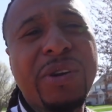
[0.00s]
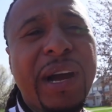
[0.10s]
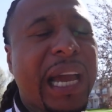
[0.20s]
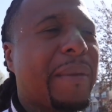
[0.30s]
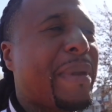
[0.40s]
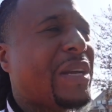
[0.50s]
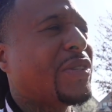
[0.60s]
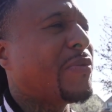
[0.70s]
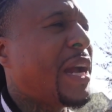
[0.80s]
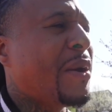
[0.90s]
You know, I got to
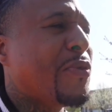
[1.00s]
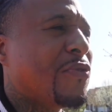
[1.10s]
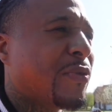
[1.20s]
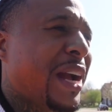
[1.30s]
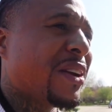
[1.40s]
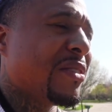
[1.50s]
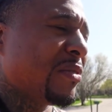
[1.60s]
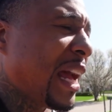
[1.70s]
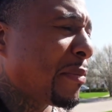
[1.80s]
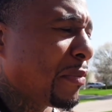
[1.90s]
bounce around, move around
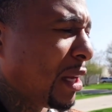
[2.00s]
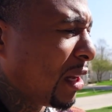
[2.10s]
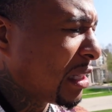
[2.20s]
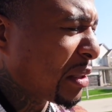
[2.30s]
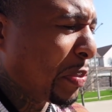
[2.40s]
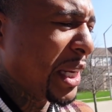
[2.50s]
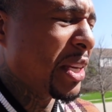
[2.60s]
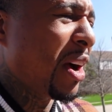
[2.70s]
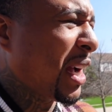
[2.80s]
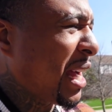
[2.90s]
on, like, just
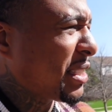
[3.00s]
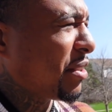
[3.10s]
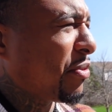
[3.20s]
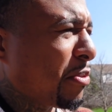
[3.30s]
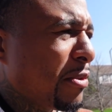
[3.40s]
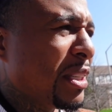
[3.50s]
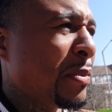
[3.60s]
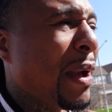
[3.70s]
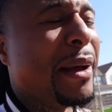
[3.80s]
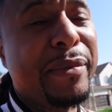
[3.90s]
bringing y'all content from one
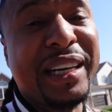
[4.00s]
spot.